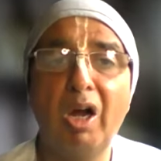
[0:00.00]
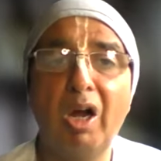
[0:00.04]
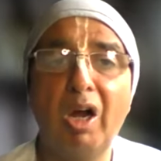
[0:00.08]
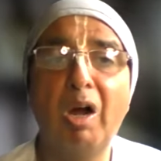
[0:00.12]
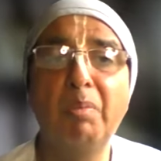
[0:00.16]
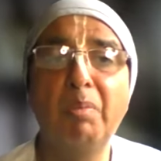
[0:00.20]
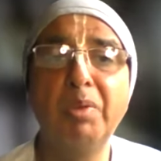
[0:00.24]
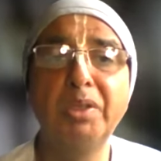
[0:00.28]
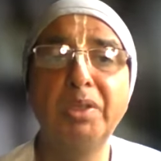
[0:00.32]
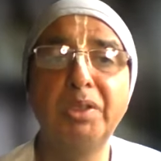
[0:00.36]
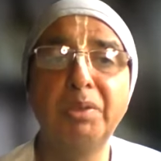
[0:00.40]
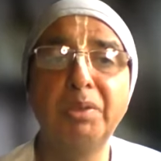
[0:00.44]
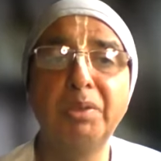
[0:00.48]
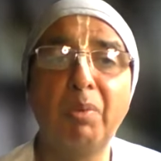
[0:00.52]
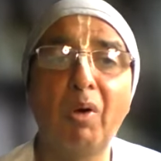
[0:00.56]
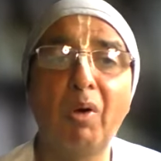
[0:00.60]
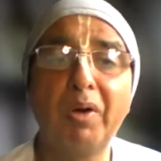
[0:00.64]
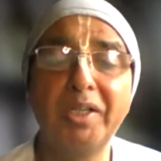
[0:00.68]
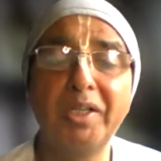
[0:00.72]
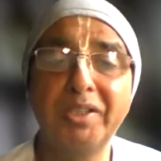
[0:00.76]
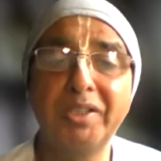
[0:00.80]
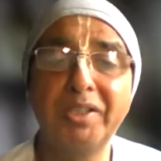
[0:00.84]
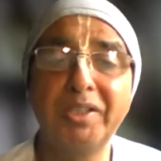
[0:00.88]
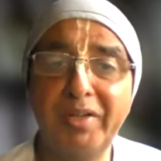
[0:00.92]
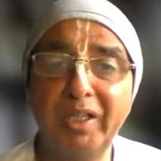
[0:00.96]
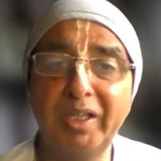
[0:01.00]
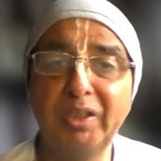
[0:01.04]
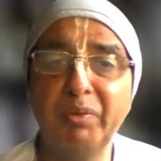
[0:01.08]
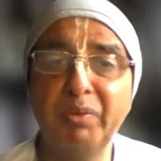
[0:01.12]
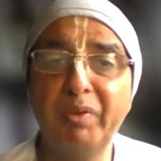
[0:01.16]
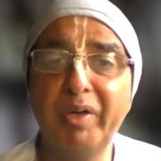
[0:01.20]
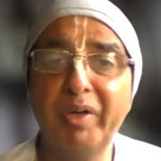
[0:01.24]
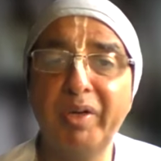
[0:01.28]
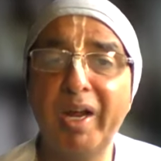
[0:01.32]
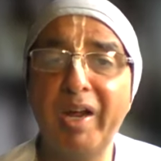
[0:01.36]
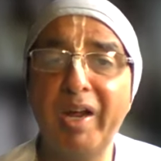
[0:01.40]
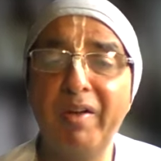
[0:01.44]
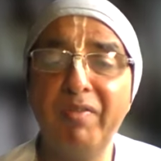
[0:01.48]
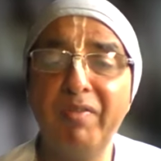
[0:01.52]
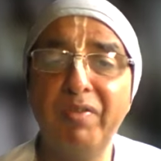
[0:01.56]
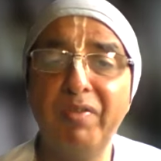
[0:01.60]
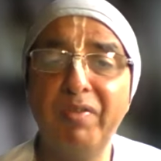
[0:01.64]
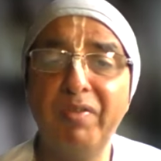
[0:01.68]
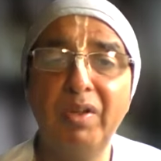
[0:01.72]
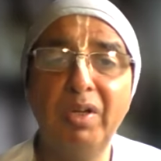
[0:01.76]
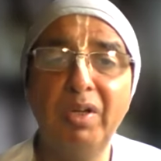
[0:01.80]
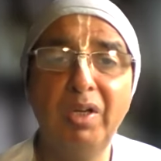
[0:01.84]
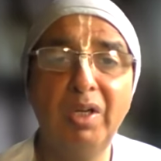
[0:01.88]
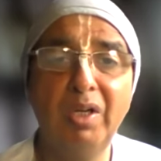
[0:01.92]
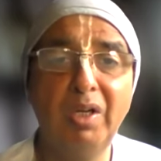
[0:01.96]
How much body strength we have
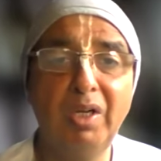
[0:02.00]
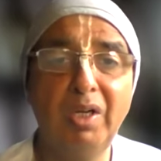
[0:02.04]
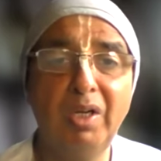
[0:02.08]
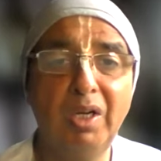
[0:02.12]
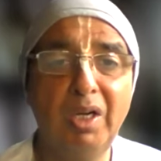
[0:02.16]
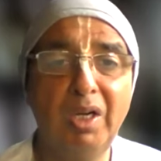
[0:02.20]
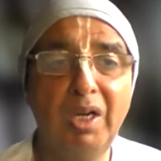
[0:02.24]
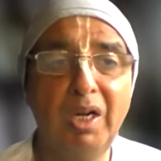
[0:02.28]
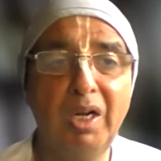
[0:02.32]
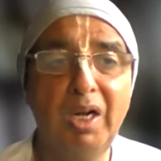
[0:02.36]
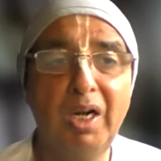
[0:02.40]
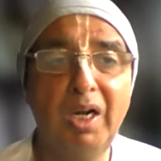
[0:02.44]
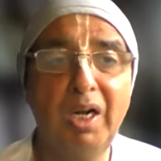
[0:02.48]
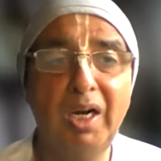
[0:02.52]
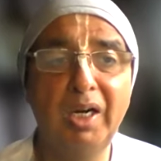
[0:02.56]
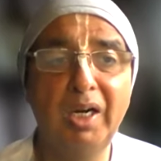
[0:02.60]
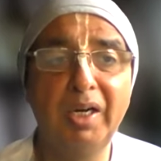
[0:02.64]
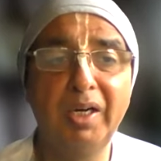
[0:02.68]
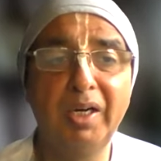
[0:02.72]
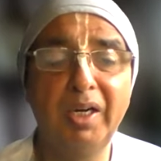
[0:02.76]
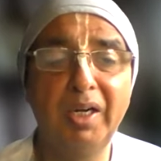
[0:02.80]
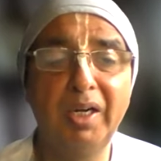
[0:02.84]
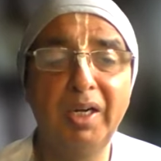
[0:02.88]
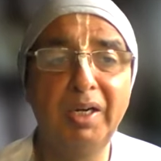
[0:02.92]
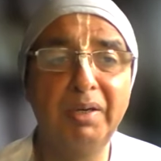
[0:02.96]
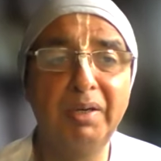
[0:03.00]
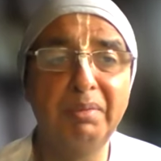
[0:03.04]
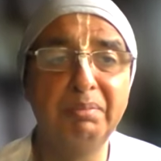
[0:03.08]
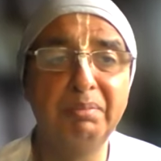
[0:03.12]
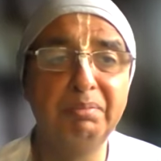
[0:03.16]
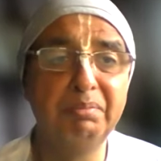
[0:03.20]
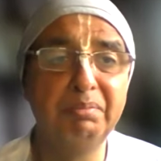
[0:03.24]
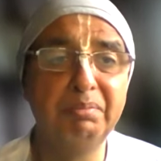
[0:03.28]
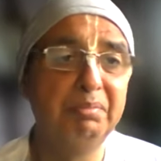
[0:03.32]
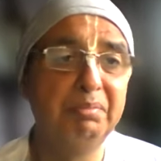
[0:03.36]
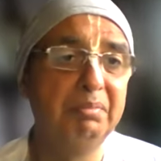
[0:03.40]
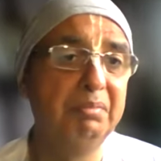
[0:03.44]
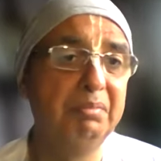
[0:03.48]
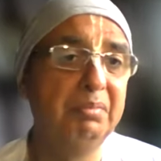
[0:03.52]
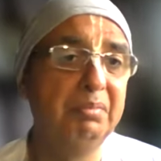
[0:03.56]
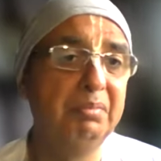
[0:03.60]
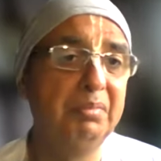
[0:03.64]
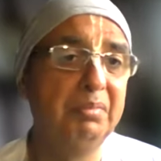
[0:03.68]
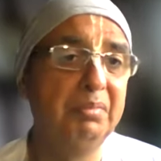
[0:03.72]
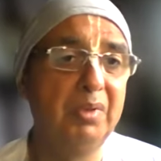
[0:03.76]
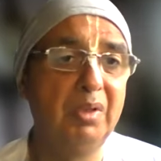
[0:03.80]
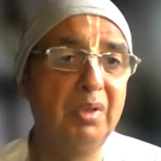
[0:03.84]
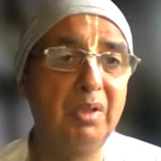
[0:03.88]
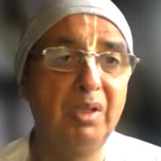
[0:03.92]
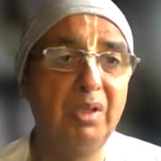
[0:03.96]
and uh,
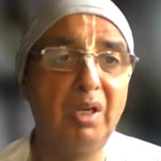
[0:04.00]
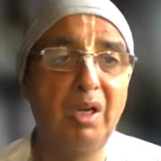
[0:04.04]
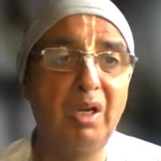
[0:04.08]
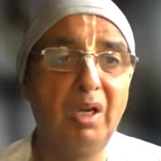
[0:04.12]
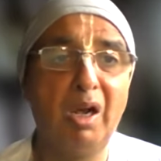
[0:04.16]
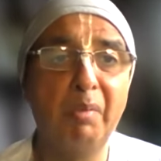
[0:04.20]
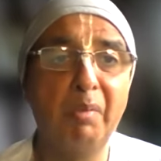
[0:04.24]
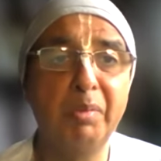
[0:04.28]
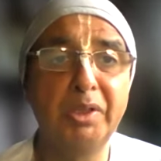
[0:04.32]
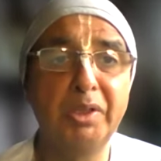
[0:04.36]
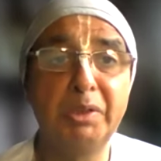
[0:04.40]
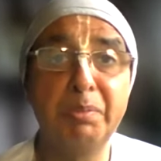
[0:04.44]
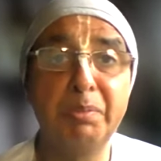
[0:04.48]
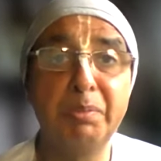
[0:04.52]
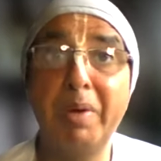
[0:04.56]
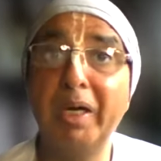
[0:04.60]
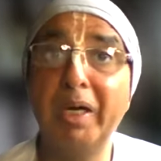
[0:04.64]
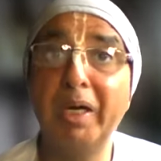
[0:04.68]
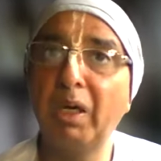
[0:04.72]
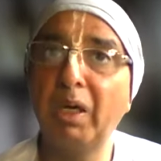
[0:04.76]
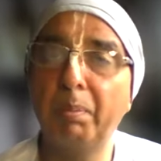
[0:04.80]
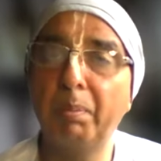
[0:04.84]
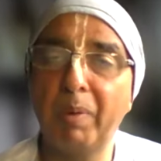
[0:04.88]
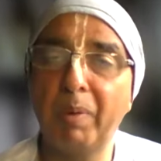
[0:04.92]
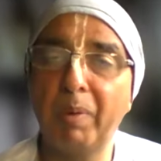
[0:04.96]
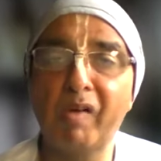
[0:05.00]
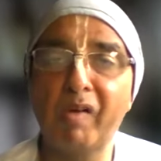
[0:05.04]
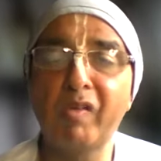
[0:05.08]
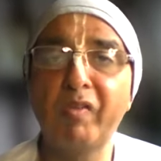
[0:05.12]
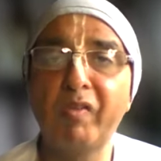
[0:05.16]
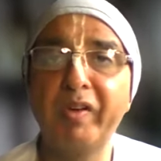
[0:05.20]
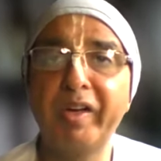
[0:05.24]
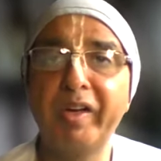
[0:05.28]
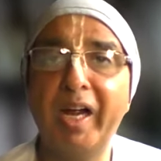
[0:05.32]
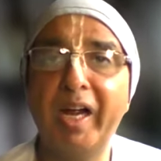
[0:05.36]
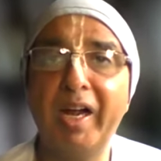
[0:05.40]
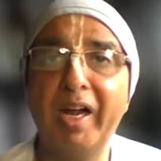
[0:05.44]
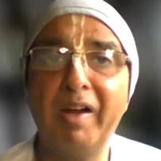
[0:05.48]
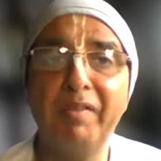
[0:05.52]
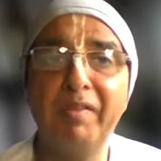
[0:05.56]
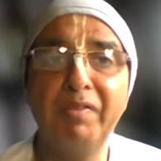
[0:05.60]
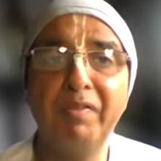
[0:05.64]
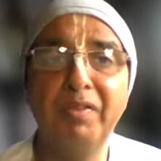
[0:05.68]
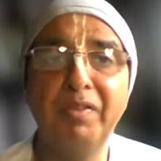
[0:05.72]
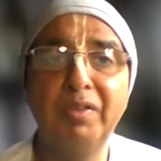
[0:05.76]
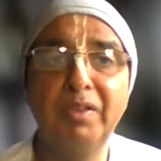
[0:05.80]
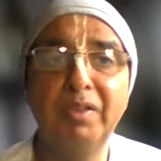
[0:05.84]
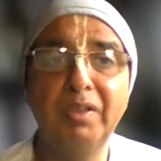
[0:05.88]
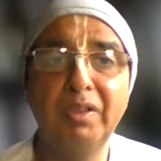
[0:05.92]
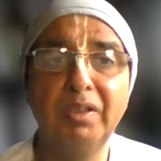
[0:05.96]
how much mental power we
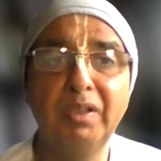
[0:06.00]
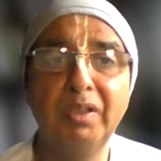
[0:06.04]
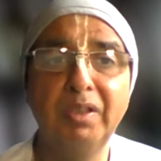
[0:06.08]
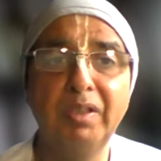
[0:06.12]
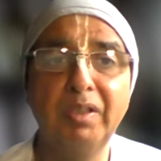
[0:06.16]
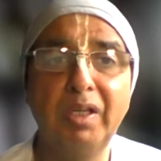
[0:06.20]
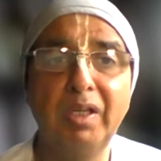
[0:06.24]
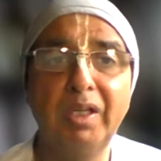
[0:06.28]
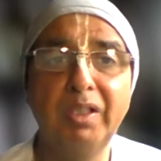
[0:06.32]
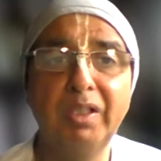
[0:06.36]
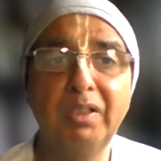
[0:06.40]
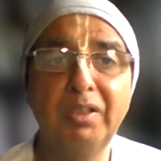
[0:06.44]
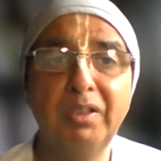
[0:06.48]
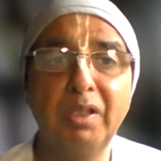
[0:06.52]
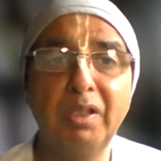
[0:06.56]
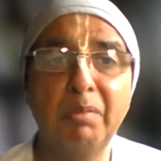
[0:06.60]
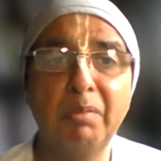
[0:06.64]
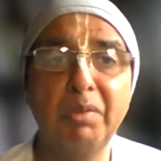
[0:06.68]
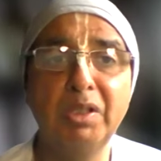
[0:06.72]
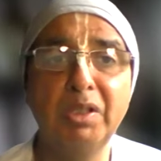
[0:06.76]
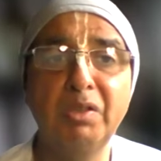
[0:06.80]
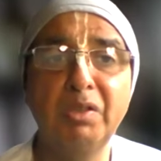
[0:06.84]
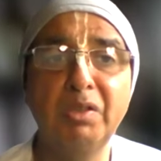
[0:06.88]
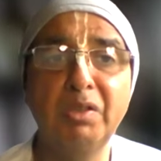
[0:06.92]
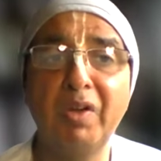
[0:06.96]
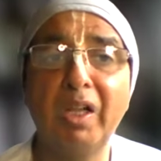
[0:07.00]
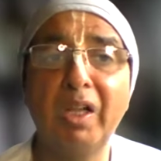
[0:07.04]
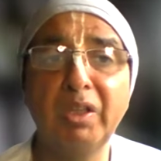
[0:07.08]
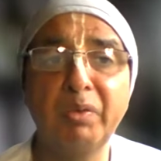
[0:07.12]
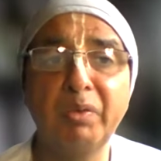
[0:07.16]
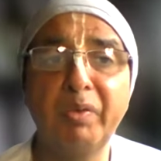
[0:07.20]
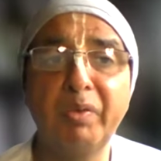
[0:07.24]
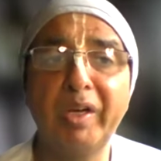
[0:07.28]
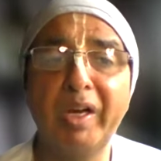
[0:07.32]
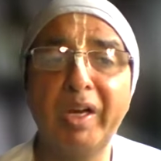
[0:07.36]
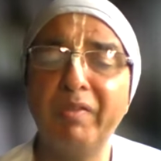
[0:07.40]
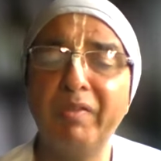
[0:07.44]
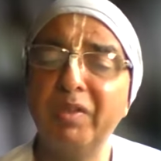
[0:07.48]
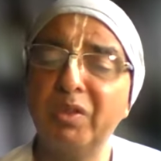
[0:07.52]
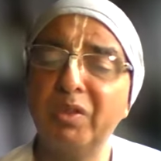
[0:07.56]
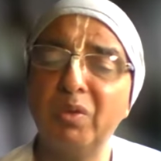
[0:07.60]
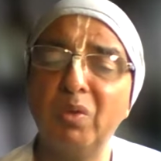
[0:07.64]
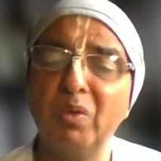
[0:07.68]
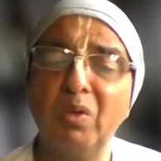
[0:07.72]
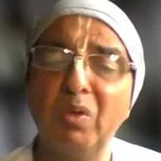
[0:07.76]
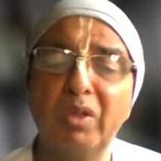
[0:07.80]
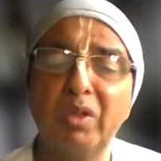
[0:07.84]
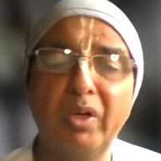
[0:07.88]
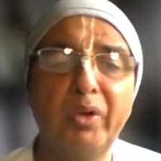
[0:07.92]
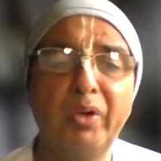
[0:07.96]
have, right? How much wealth we have is
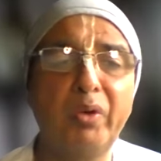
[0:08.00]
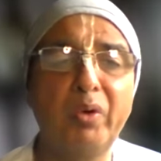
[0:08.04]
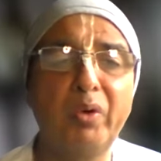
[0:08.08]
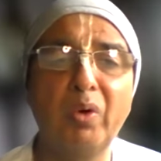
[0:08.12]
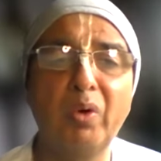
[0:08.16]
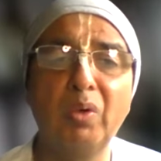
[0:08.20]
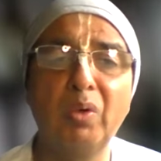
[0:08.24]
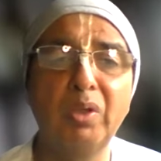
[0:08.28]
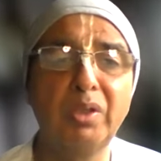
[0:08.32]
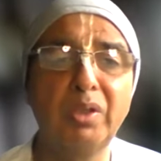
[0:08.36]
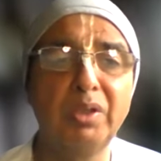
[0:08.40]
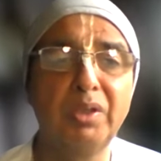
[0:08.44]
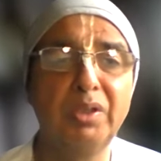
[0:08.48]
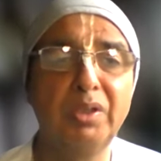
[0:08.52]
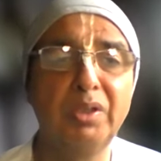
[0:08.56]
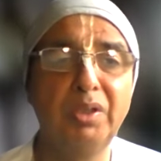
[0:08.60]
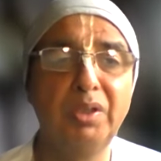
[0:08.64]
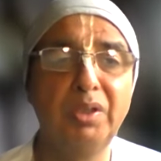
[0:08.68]
all controlled.